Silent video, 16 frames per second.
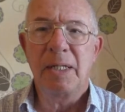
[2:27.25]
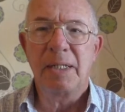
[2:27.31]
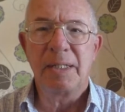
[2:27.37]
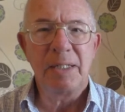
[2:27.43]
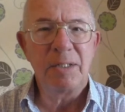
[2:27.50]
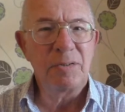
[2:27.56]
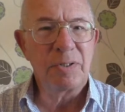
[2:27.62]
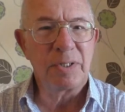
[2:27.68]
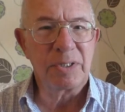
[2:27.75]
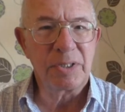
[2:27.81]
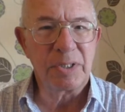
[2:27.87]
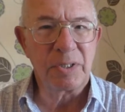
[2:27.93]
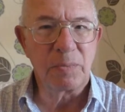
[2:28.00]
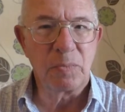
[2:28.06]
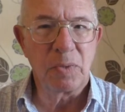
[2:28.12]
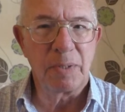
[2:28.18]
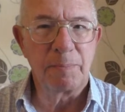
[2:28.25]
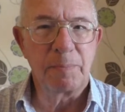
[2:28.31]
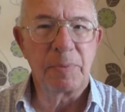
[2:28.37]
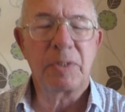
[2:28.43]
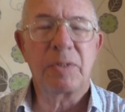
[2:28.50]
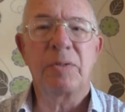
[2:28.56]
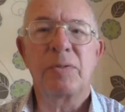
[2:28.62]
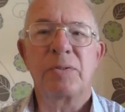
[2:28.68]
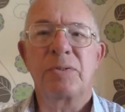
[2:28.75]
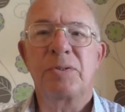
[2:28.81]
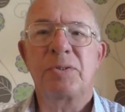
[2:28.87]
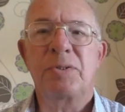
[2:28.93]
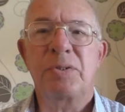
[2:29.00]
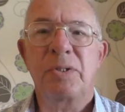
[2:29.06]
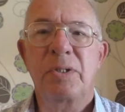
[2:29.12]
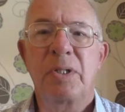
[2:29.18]
an interesting one
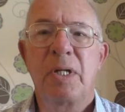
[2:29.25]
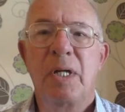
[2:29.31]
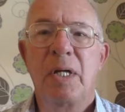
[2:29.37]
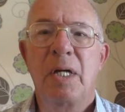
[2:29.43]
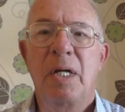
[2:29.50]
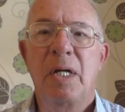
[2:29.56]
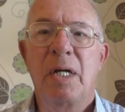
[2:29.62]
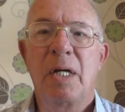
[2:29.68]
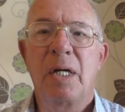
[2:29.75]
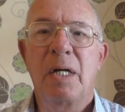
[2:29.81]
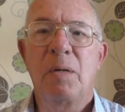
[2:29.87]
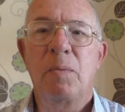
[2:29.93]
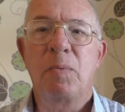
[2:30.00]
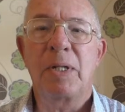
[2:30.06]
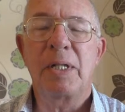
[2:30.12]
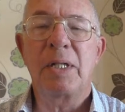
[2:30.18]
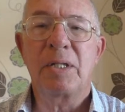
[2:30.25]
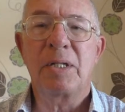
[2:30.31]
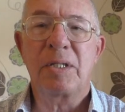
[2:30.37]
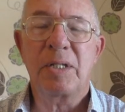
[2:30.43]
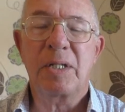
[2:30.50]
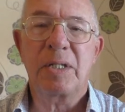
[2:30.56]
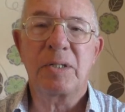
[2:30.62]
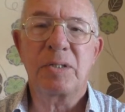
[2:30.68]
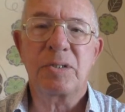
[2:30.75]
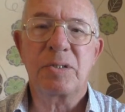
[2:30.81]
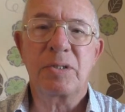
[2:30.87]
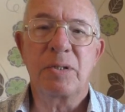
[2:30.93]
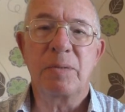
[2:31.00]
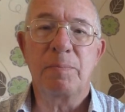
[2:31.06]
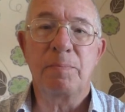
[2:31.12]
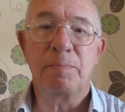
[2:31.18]
because one of the
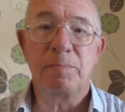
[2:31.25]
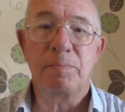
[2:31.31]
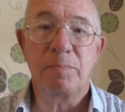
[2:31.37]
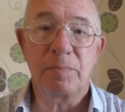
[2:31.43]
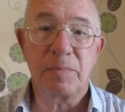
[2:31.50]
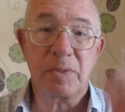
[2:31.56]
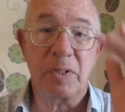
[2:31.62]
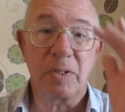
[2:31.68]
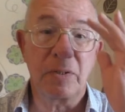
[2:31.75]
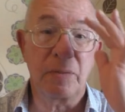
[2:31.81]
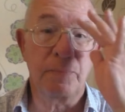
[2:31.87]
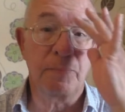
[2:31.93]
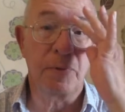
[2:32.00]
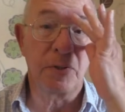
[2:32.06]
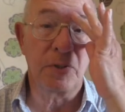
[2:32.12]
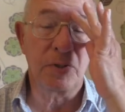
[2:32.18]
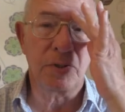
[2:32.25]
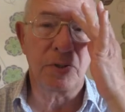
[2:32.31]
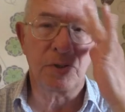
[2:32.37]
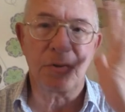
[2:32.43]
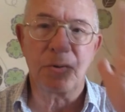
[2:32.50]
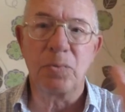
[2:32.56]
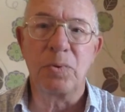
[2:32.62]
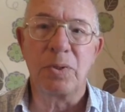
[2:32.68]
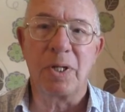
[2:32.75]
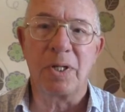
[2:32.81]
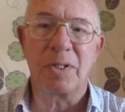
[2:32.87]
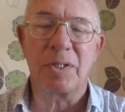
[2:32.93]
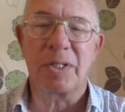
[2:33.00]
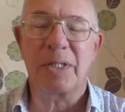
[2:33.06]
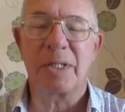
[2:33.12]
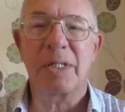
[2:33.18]
things that kind of bothers us all, I
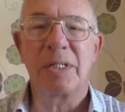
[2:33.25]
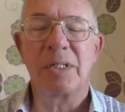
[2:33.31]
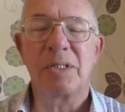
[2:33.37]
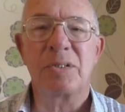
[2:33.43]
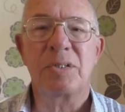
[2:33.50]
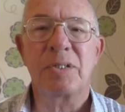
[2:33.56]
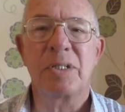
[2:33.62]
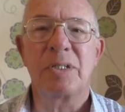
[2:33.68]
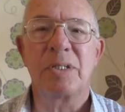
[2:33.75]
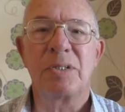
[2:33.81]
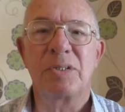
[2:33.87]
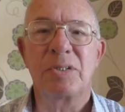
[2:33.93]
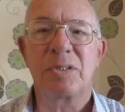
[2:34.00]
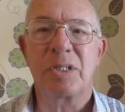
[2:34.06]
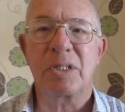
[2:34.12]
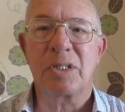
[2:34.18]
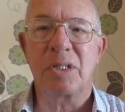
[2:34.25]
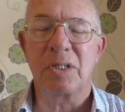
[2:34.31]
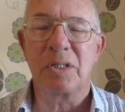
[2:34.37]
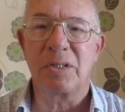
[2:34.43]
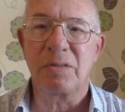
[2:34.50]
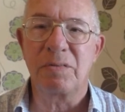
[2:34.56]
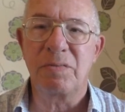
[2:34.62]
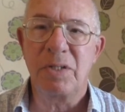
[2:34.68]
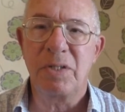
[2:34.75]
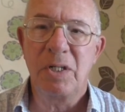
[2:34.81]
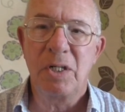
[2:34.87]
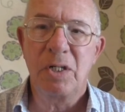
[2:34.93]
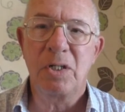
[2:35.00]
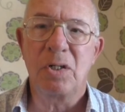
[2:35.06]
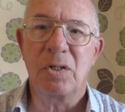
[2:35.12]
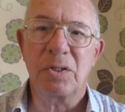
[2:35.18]
think, is the kind of
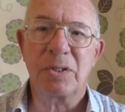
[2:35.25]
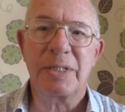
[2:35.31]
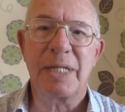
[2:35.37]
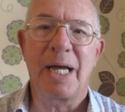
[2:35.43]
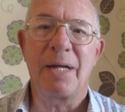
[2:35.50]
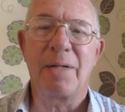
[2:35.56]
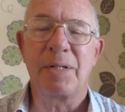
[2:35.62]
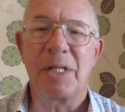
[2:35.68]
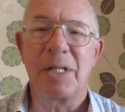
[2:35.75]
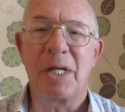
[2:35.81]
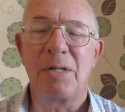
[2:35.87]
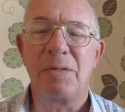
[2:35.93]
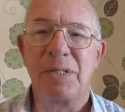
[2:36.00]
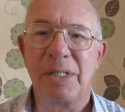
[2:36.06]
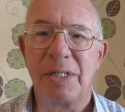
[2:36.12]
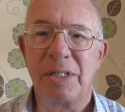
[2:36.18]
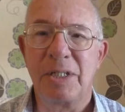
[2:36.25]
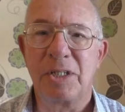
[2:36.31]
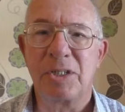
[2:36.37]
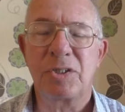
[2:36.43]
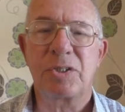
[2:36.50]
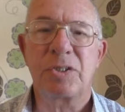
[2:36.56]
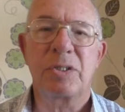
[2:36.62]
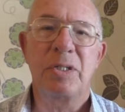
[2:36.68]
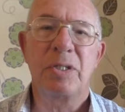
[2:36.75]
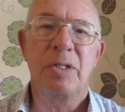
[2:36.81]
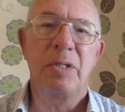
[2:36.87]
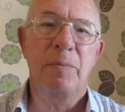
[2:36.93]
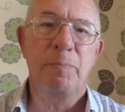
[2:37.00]
lockdown, loneliness,